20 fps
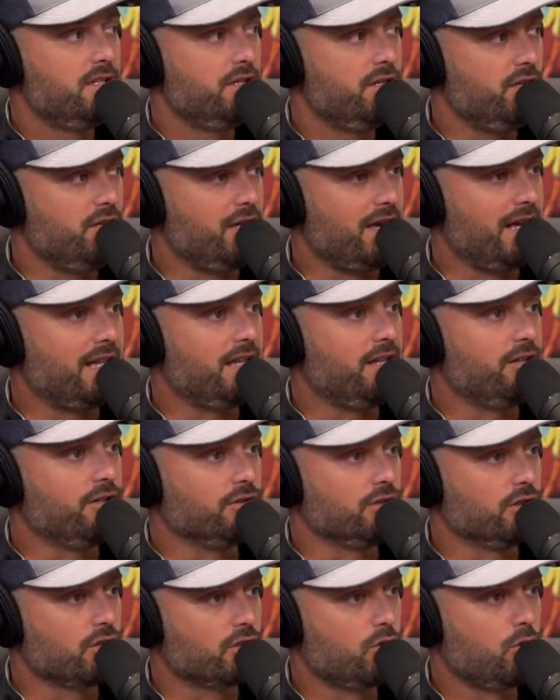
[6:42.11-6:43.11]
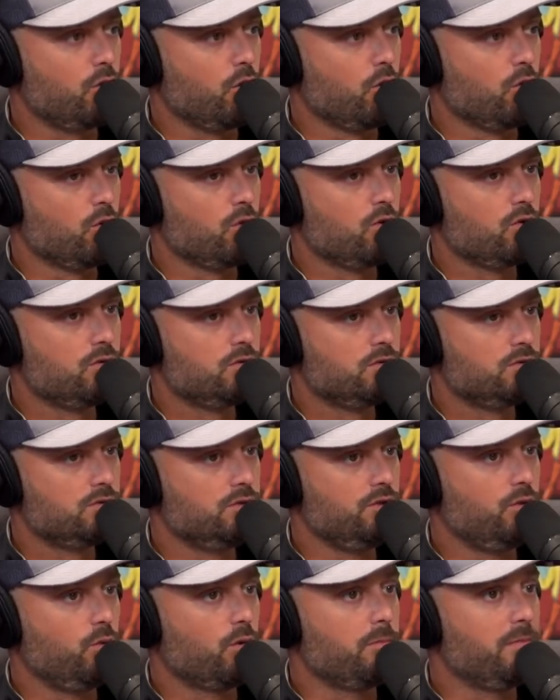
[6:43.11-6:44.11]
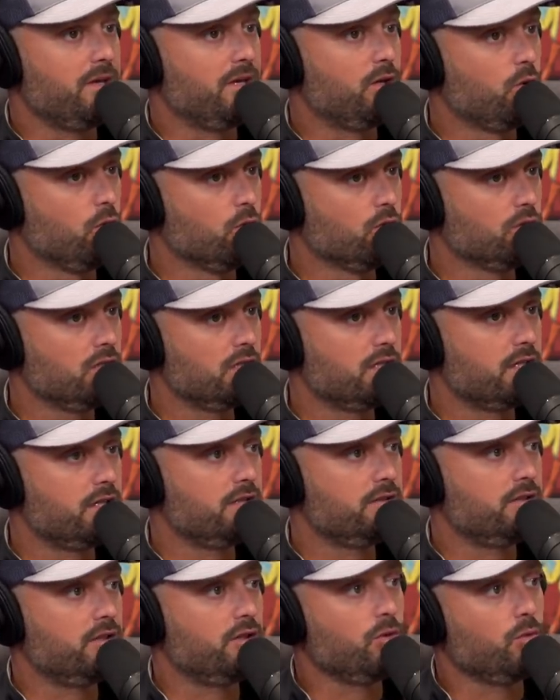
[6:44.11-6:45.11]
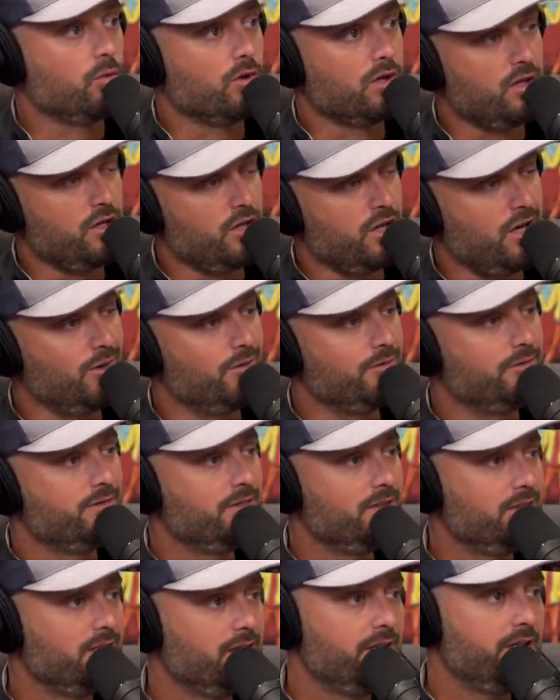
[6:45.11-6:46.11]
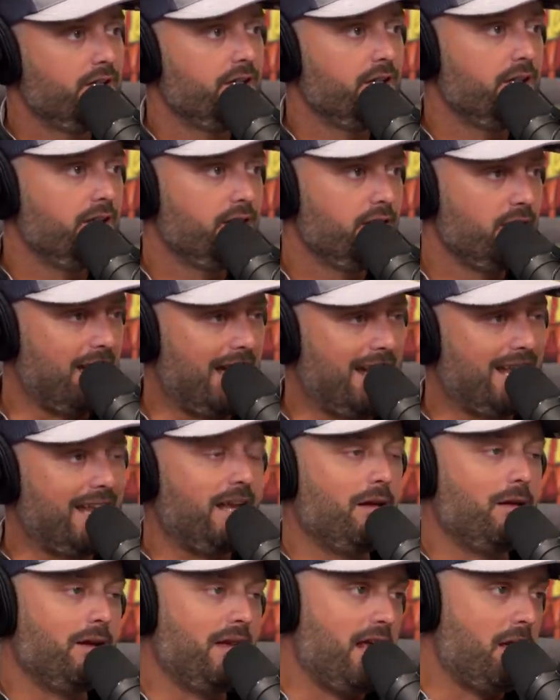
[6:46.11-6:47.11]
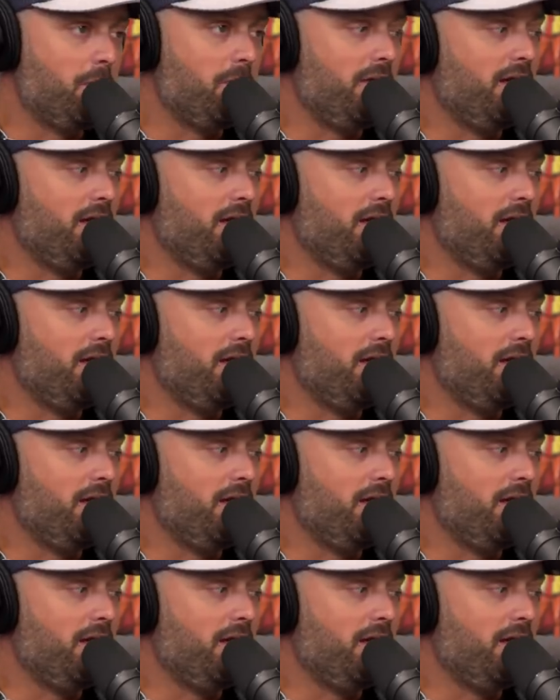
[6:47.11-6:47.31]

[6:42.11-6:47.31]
either look cool, you wanna be cool looking, or you wanna, you know, I'm